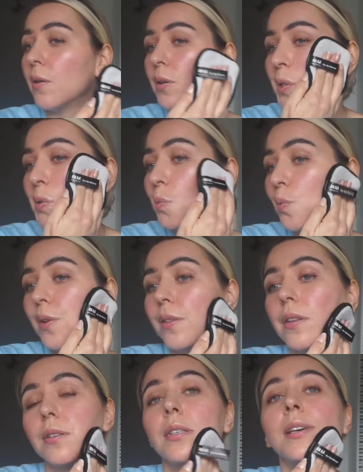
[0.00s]
I just want
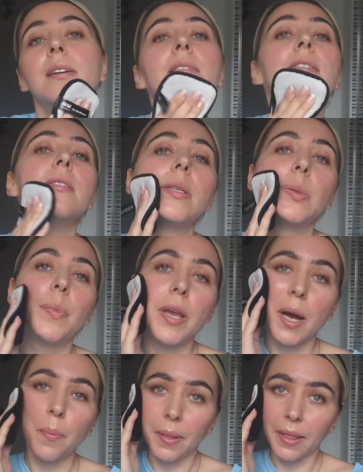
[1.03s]
this to be
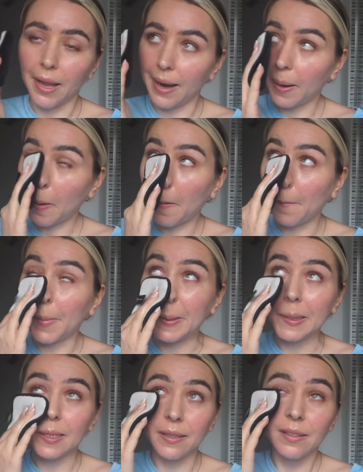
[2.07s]
applied on my
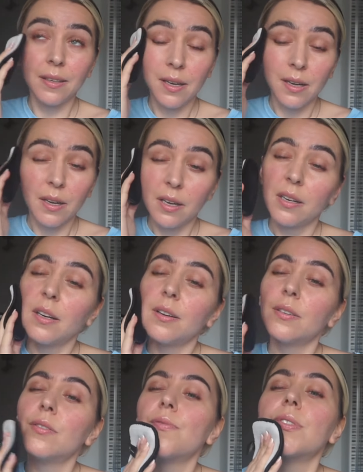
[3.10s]
skin.
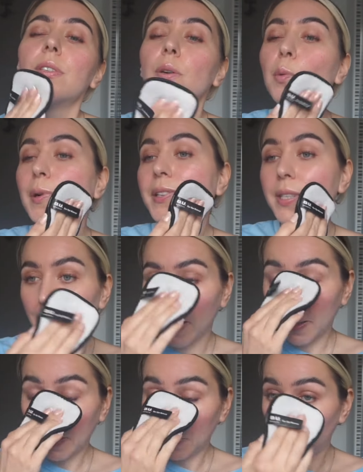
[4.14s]
So once again,
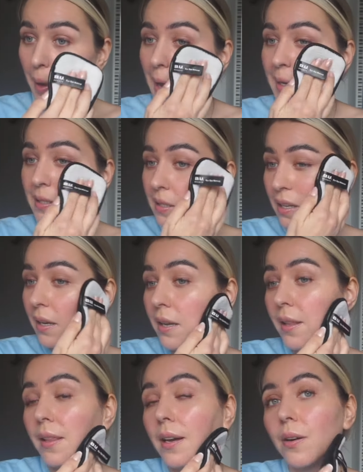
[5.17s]
to answer
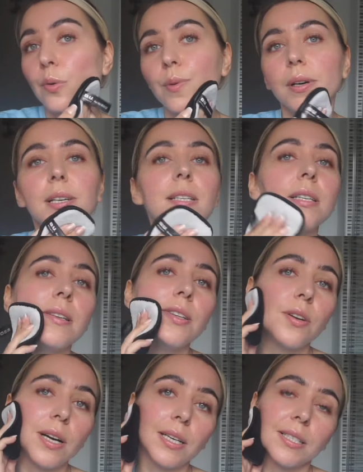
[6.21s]
the question you
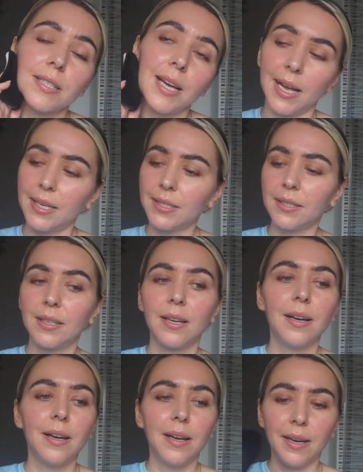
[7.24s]
guys asked,
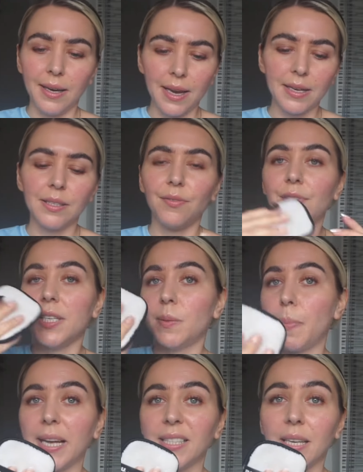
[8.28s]
yes, these
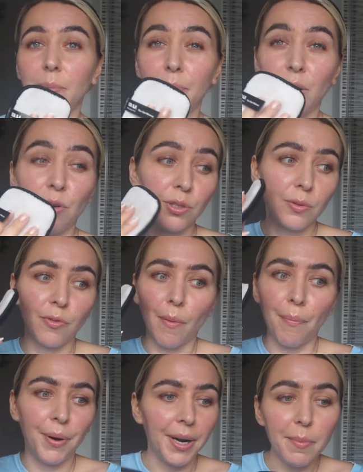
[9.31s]
pads can be used for
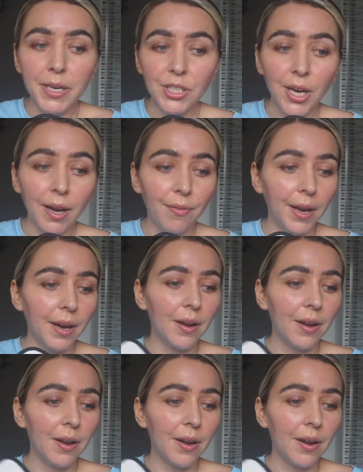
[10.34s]
pretty much anything.